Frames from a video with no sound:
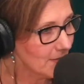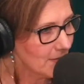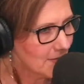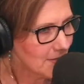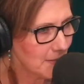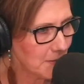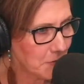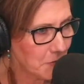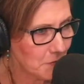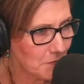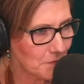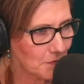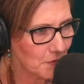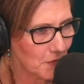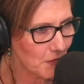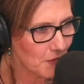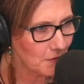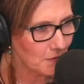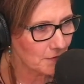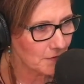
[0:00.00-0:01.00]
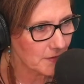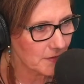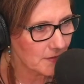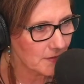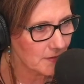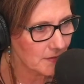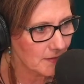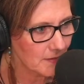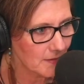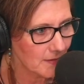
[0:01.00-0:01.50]
to take over
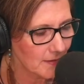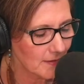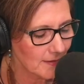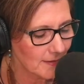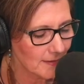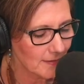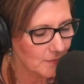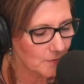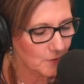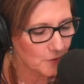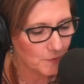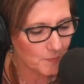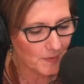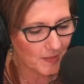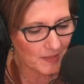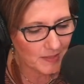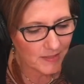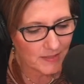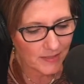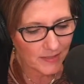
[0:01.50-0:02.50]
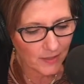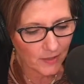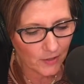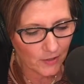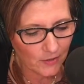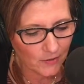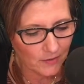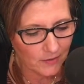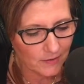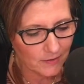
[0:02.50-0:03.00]
Congress, which means
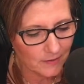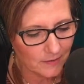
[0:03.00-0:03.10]
they're